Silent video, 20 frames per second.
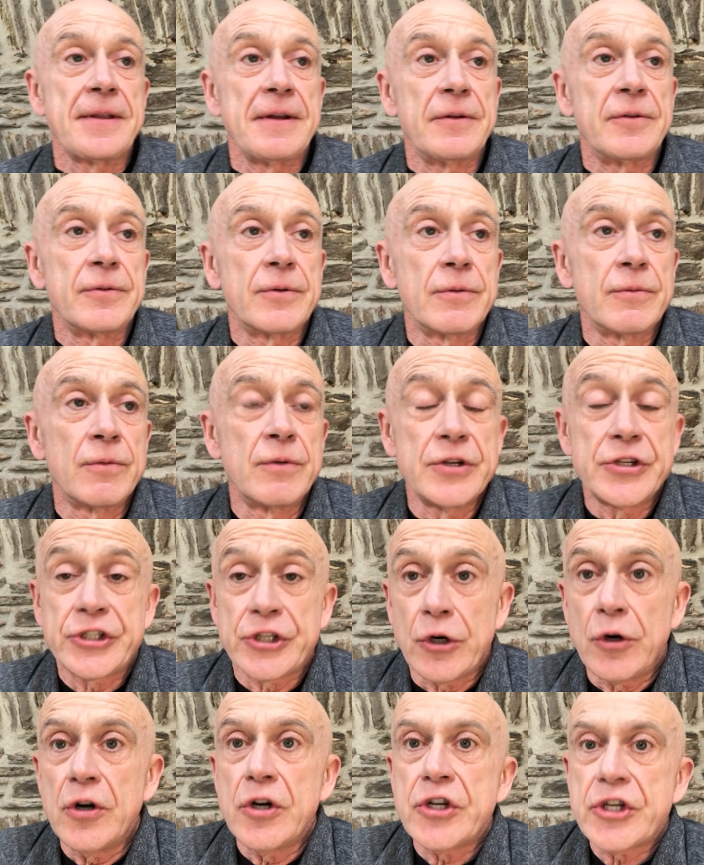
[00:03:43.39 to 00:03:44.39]

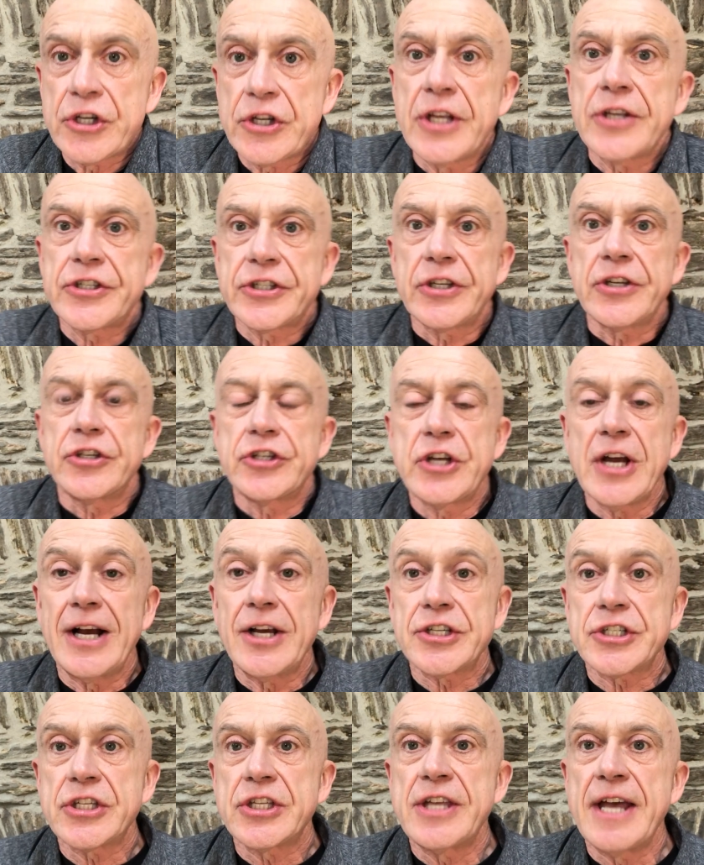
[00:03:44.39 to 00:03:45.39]
research that
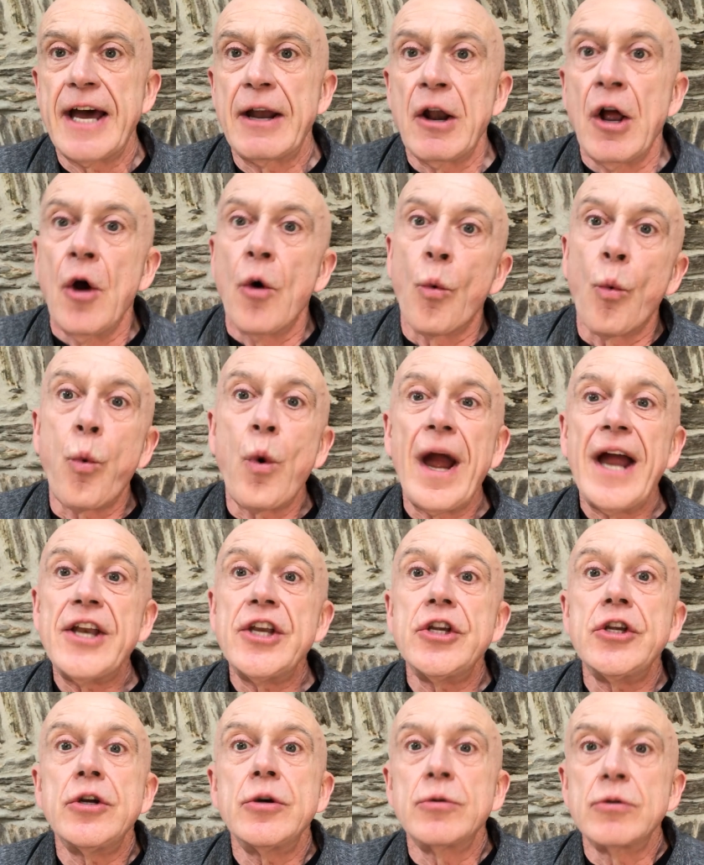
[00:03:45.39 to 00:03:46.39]
suggests that
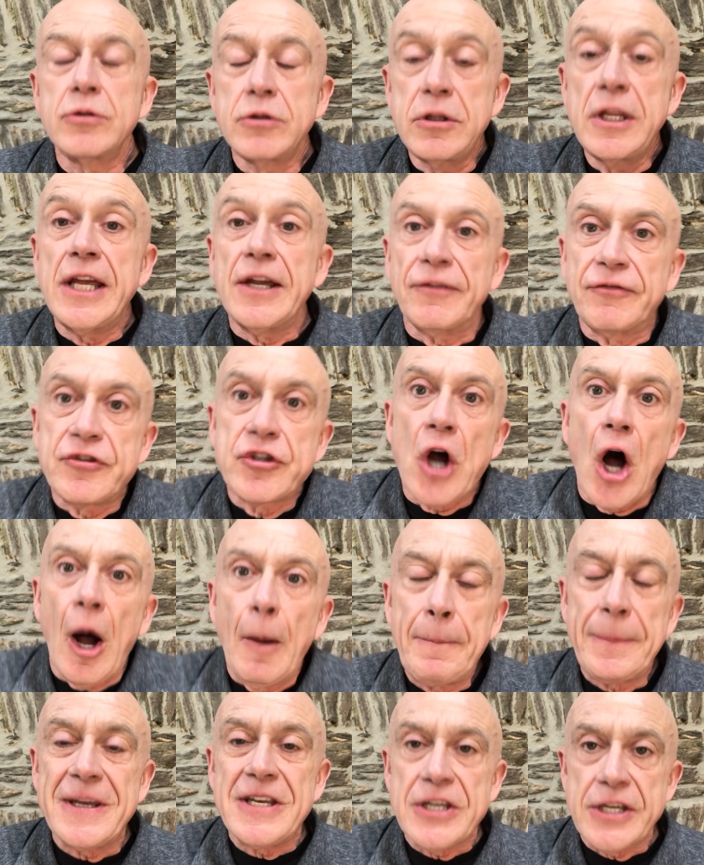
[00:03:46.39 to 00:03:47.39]
when you lift
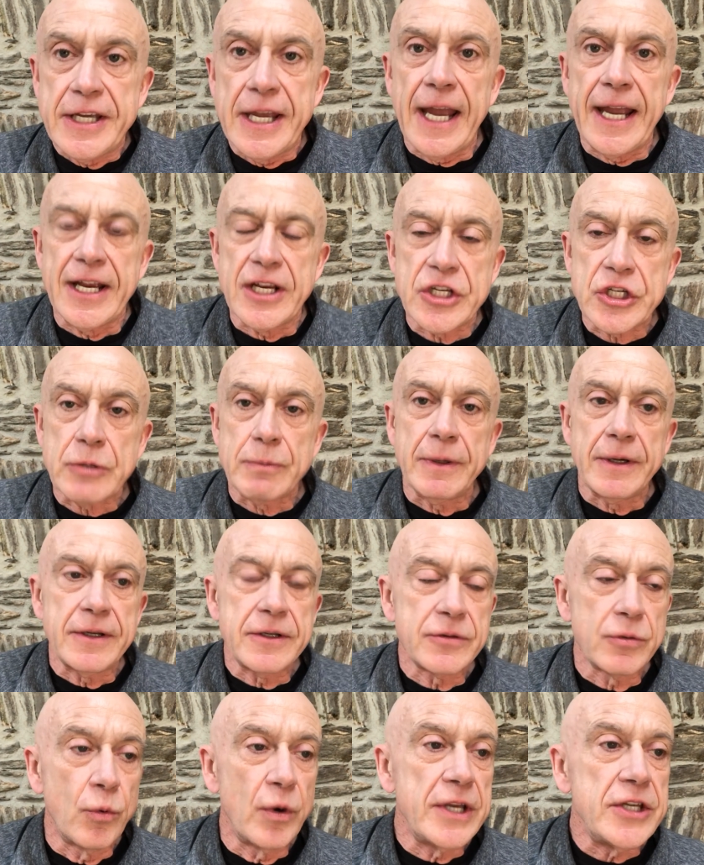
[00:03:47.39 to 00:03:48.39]
up
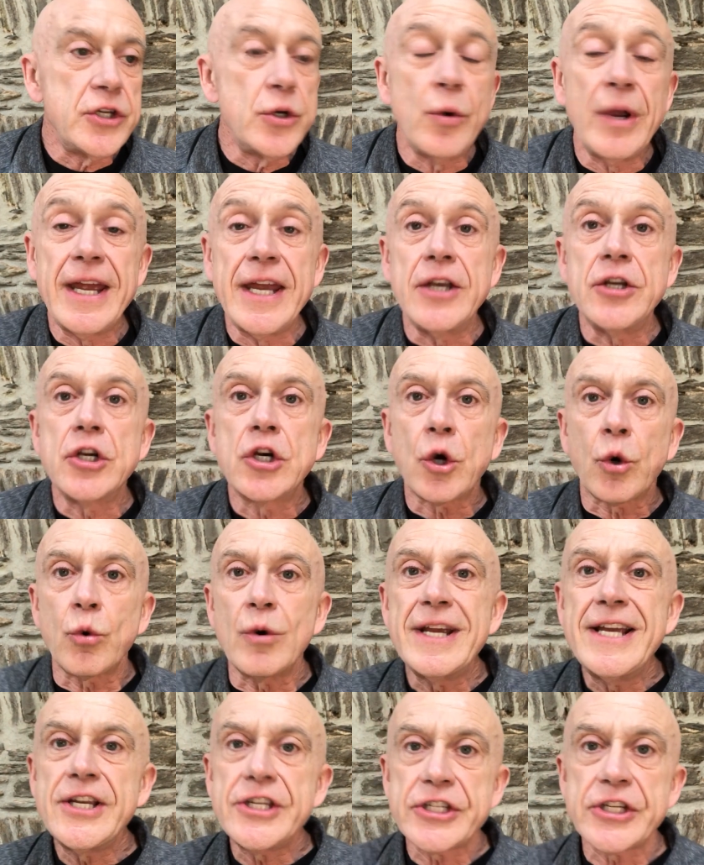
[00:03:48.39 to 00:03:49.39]
engagement, when you
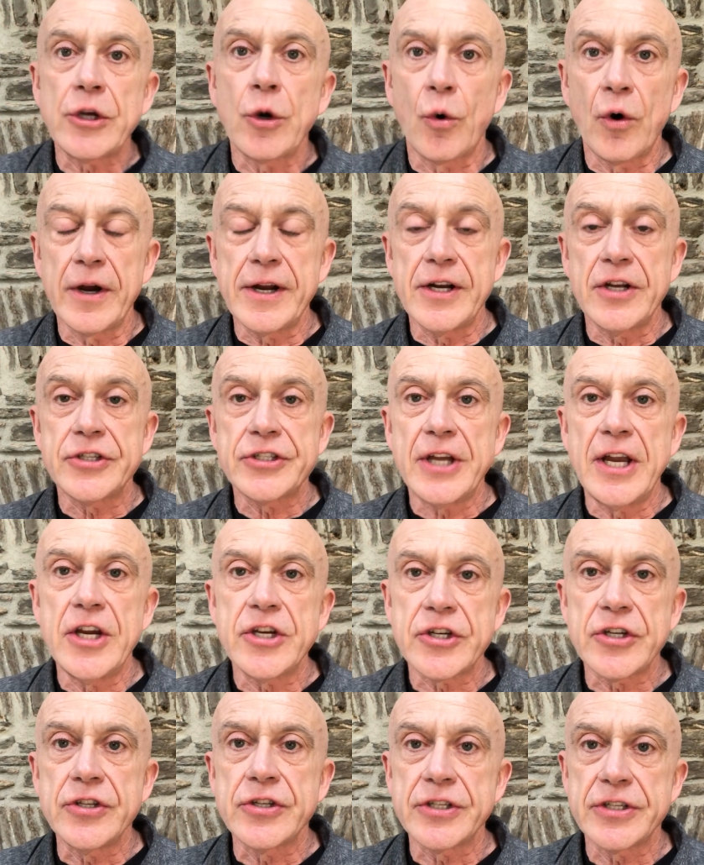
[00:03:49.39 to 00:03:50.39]
increase an
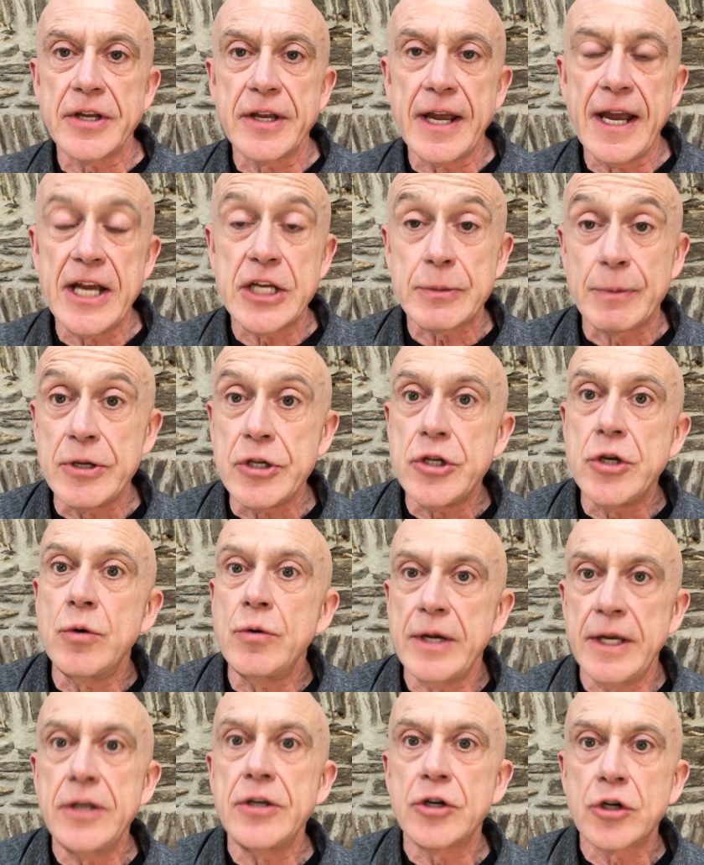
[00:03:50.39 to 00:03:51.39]
organization's engagement,
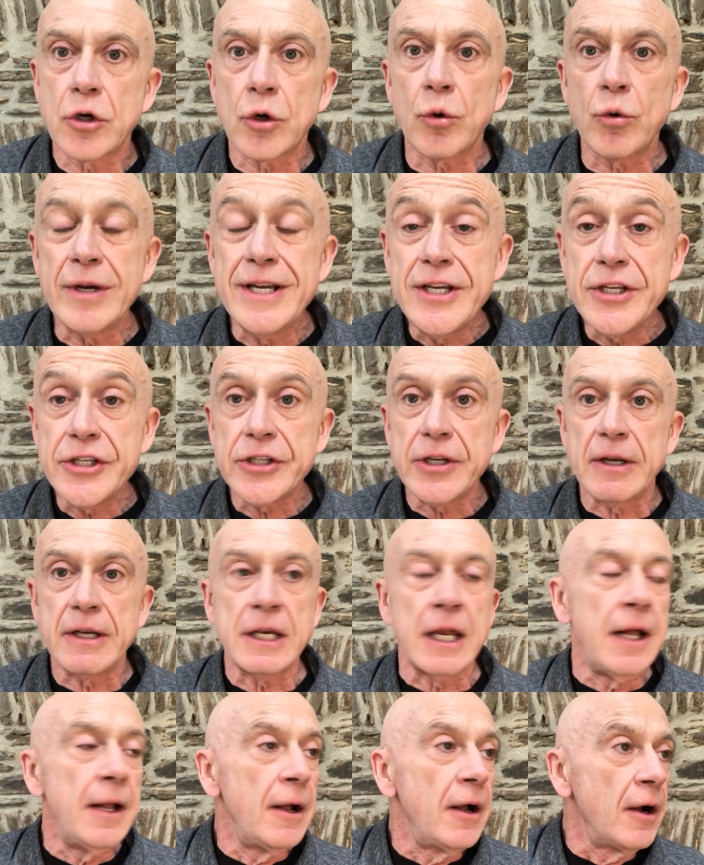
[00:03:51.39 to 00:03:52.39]
you increase
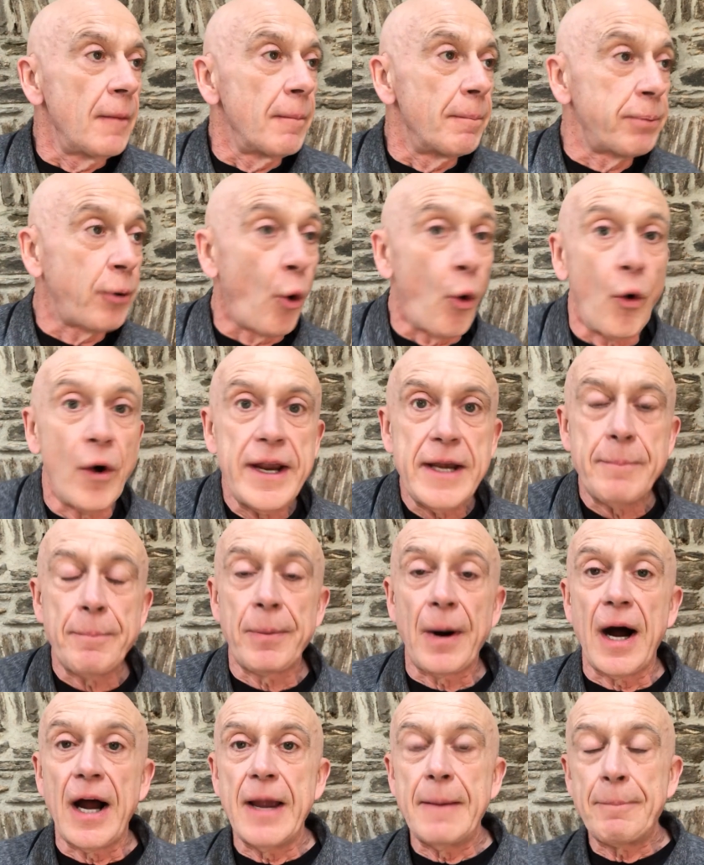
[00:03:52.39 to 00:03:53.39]
it point
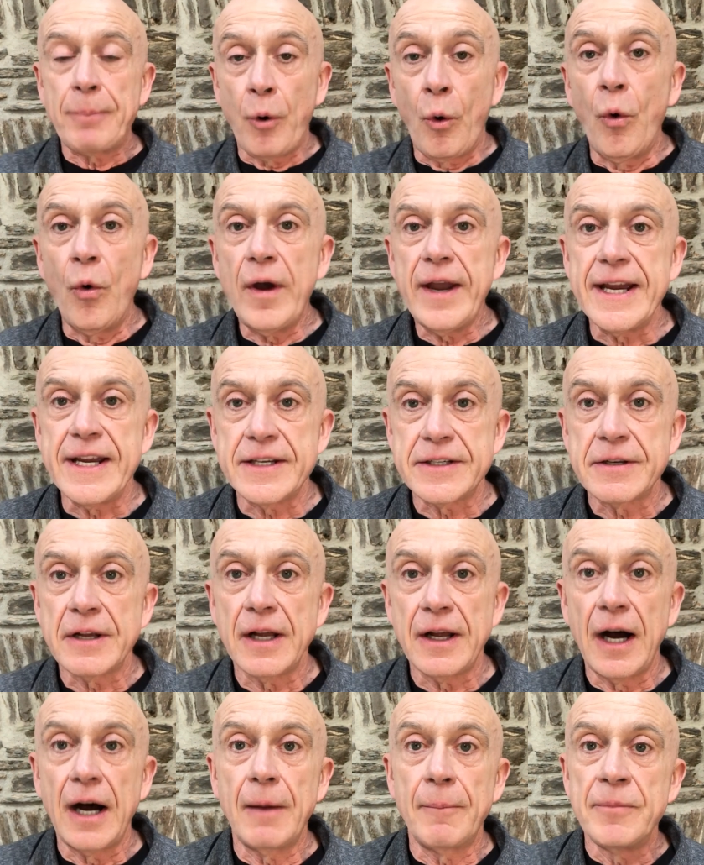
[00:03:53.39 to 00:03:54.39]
by point,
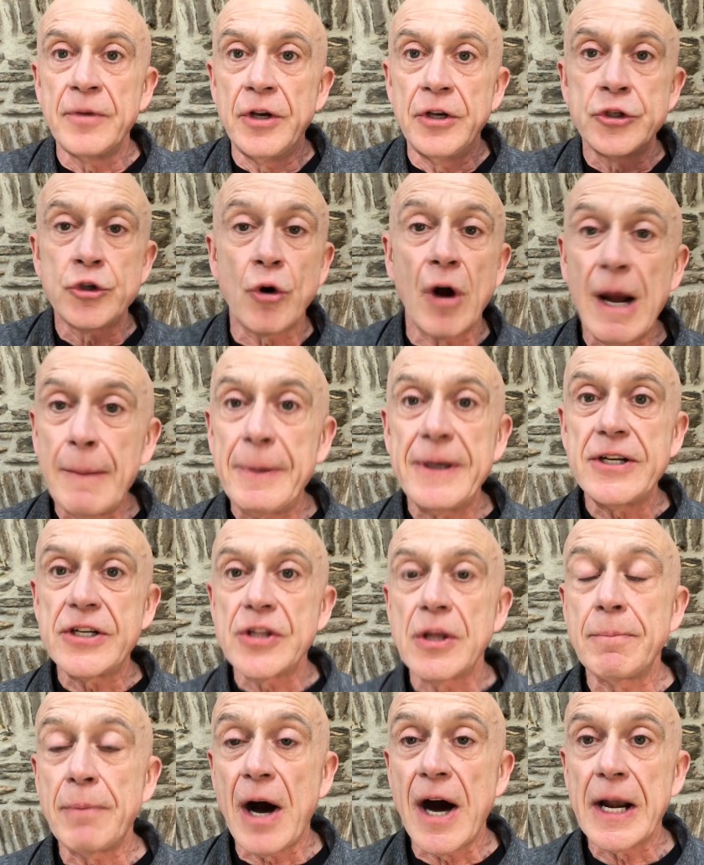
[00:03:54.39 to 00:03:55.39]
um, dropping to
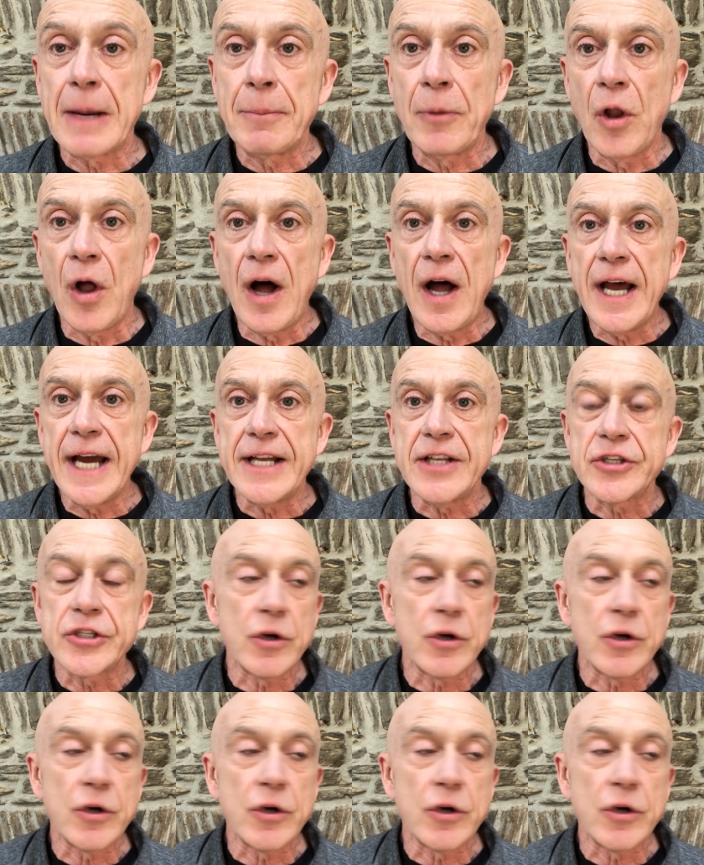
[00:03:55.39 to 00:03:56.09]
the bottom line.